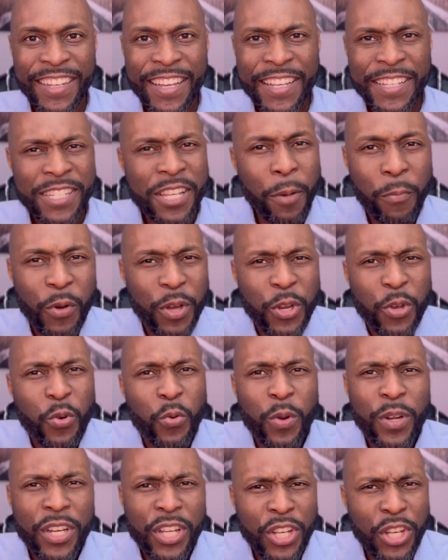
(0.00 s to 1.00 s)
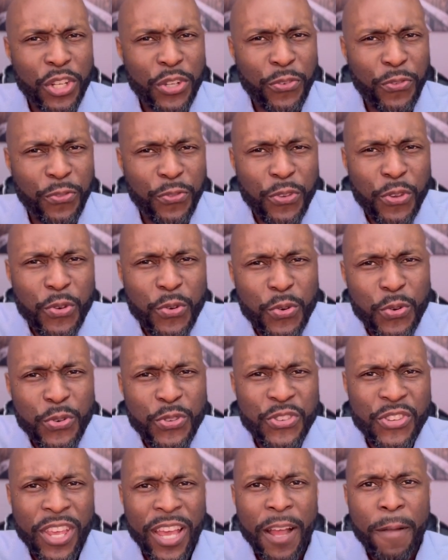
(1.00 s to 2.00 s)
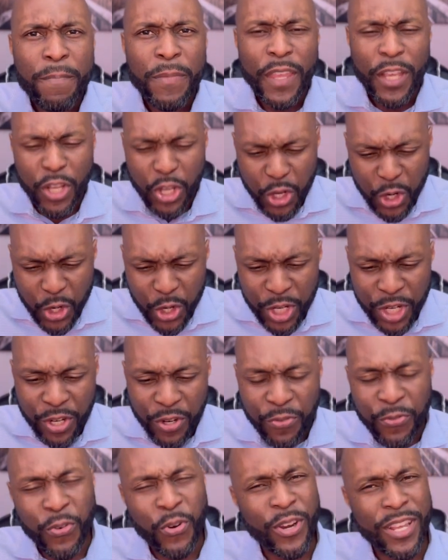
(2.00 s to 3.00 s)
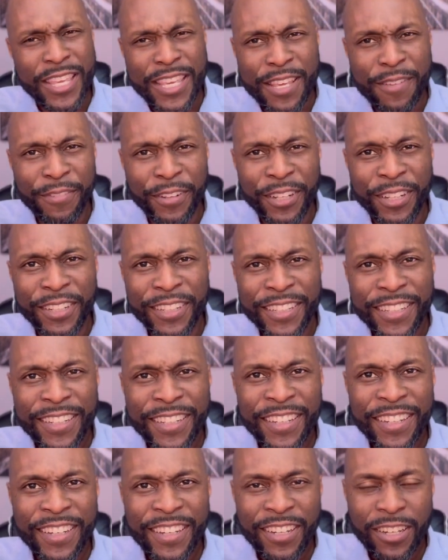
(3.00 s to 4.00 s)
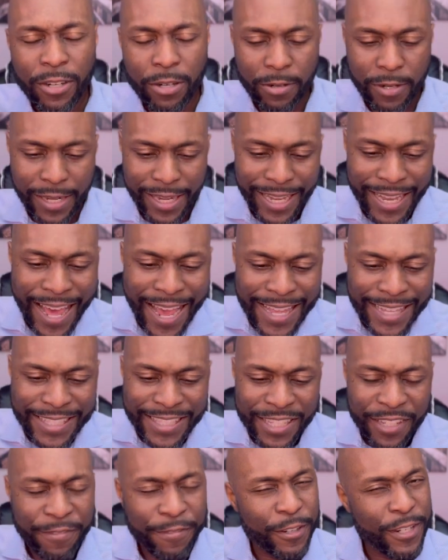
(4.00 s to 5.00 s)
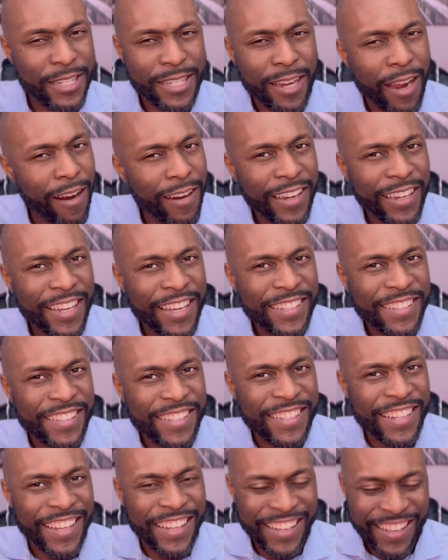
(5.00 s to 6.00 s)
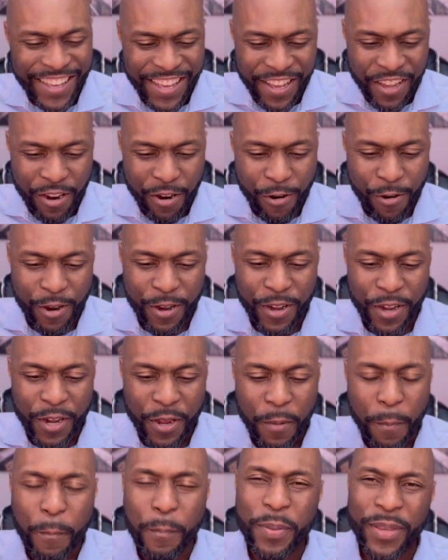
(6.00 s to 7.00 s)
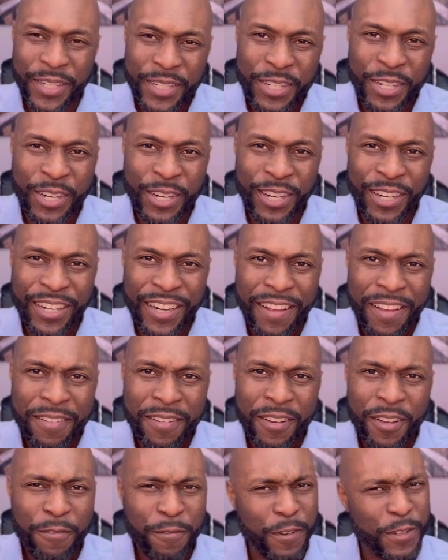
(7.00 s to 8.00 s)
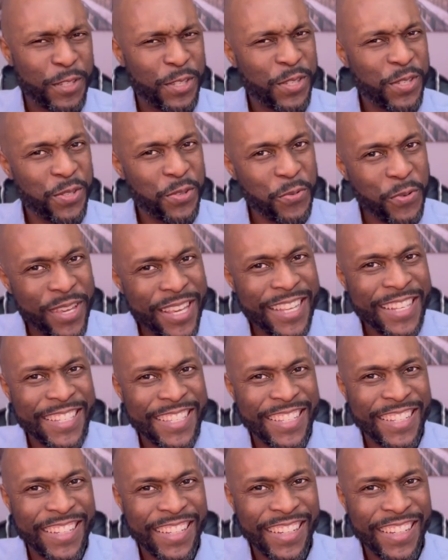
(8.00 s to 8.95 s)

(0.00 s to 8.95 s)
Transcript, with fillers: Someone who would confuse good for evil or light for darkness or bitter for sweet.